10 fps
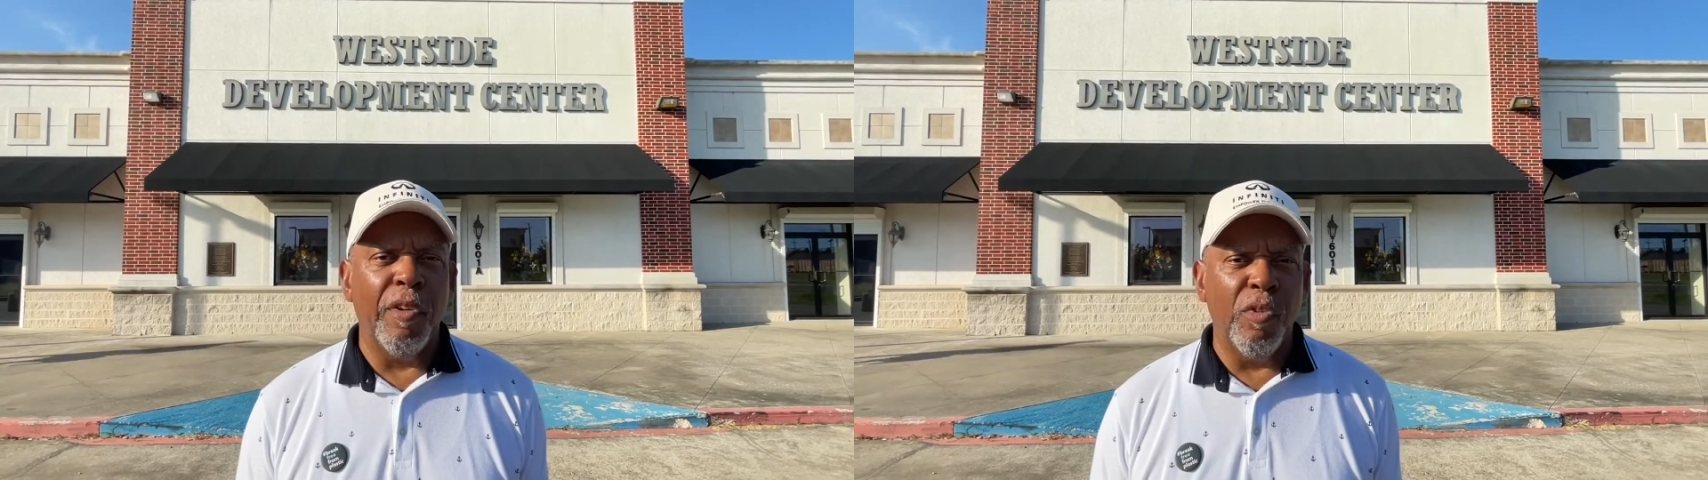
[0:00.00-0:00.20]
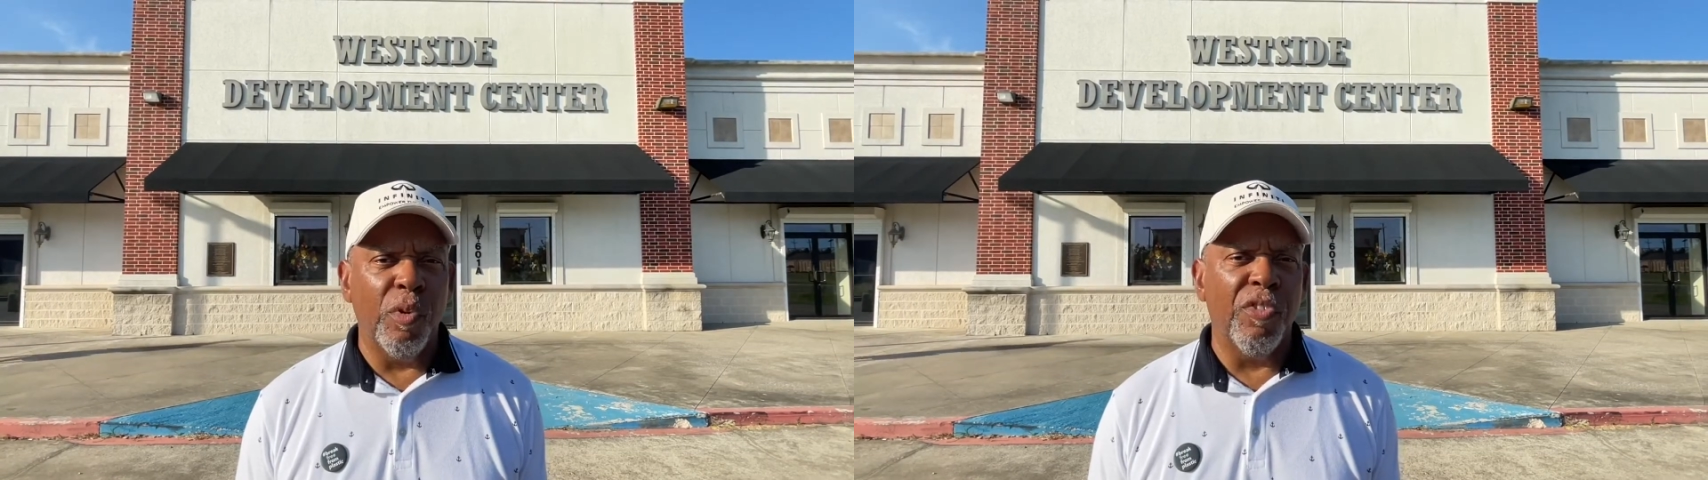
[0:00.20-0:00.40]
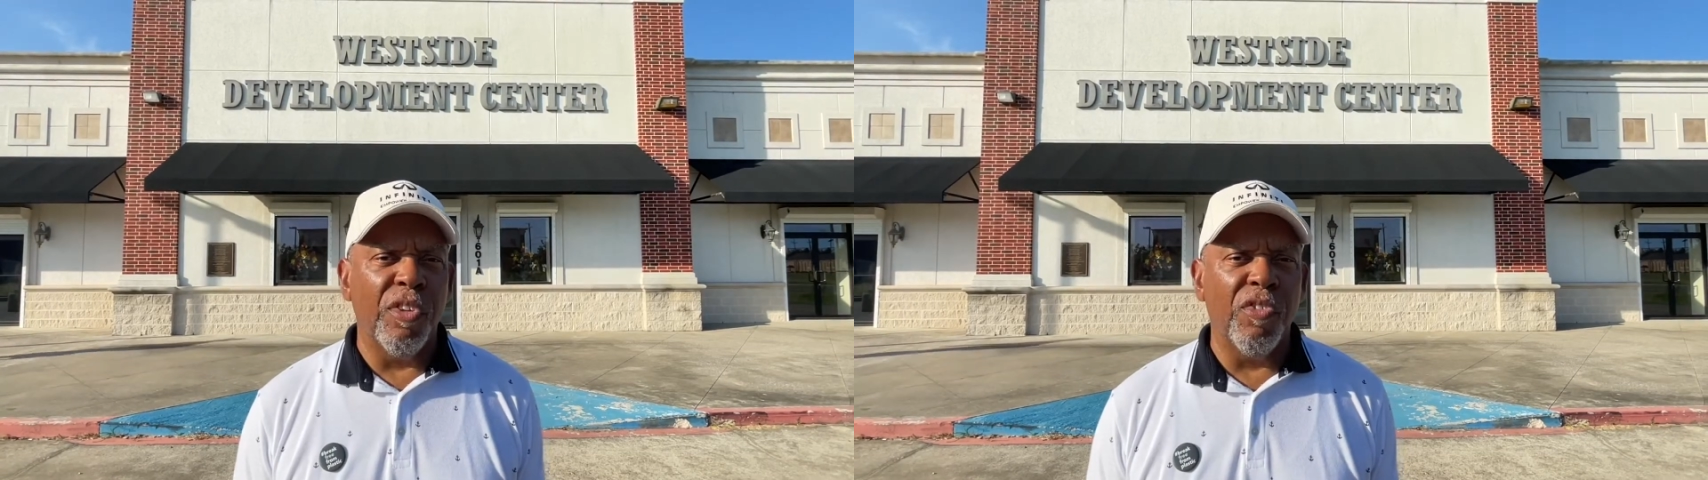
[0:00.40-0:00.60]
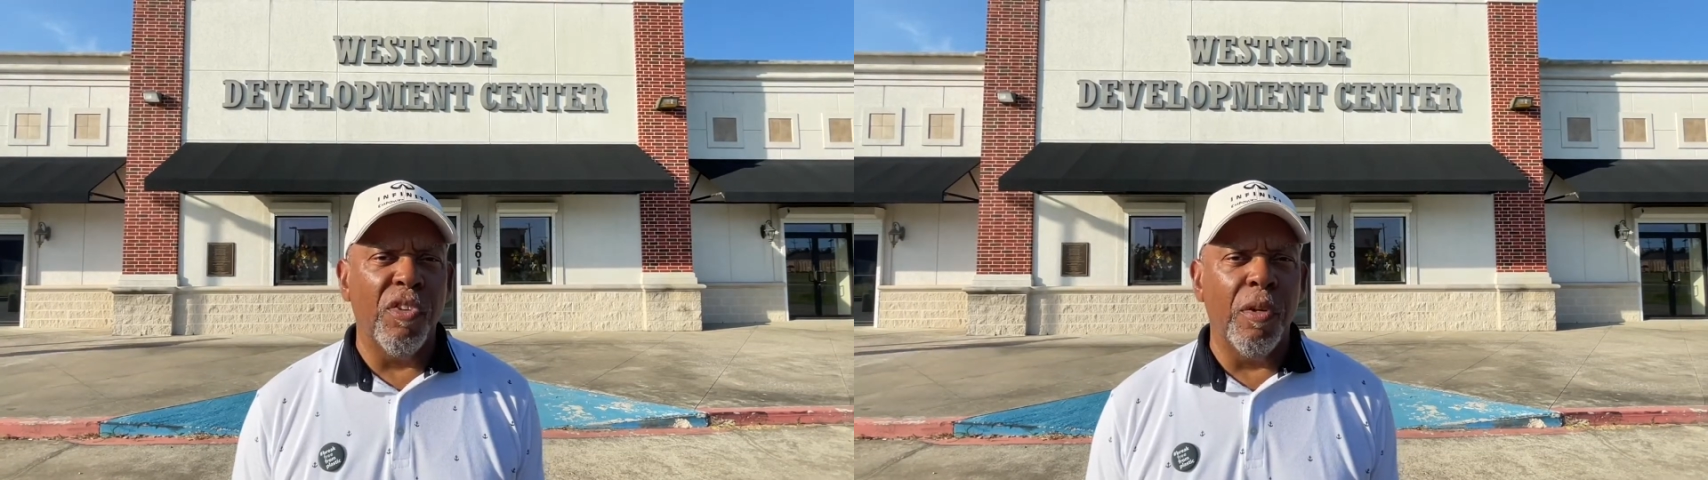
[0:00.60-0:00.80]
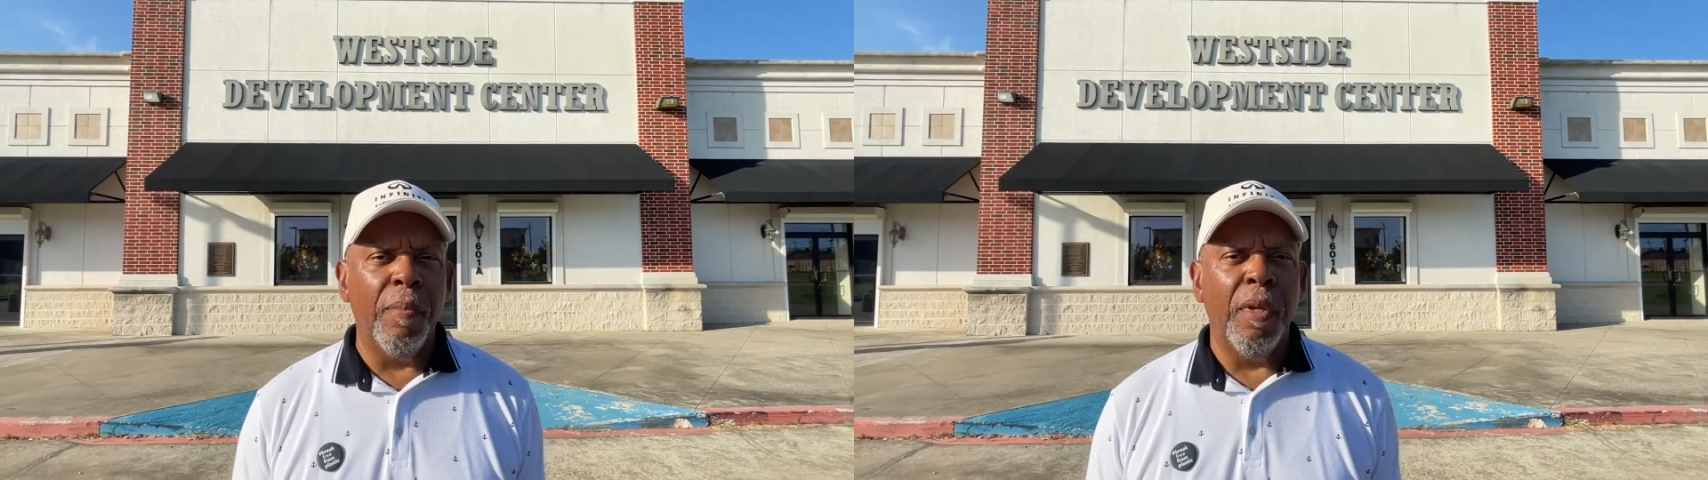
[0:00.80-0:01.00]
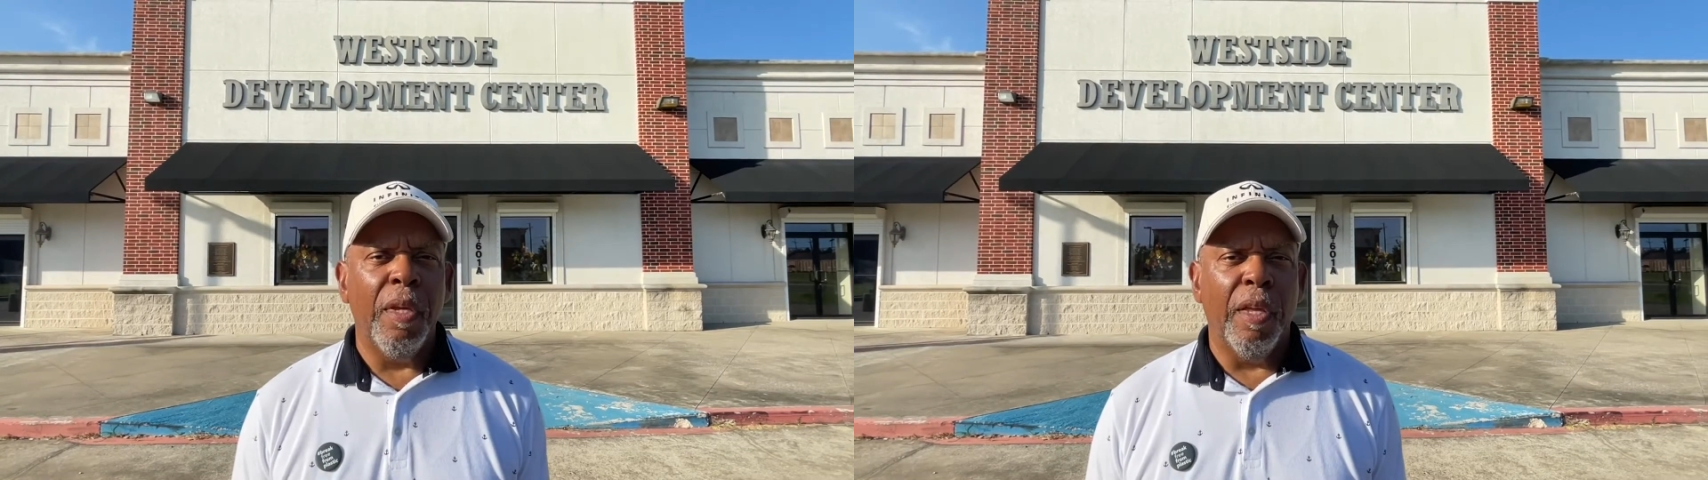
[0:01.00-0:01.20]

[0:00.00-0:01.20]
and to assist them